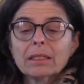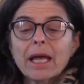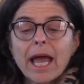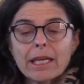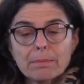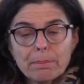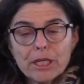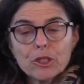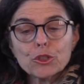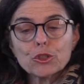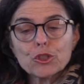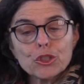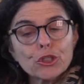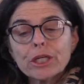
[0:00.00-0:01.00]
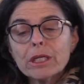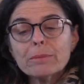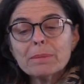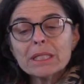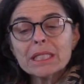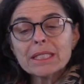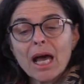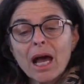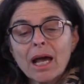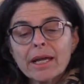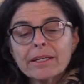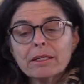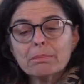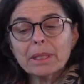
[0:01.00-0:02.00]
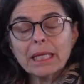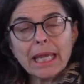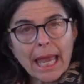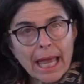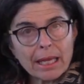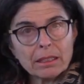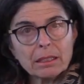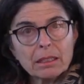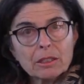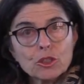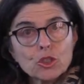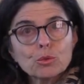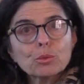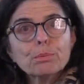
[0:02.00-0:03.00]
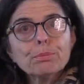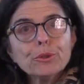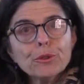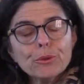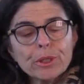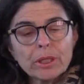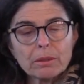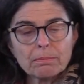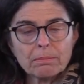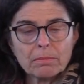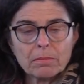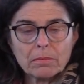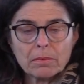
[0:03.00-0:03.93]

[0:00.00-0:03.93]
and Peter took him aside and began to rebuke him.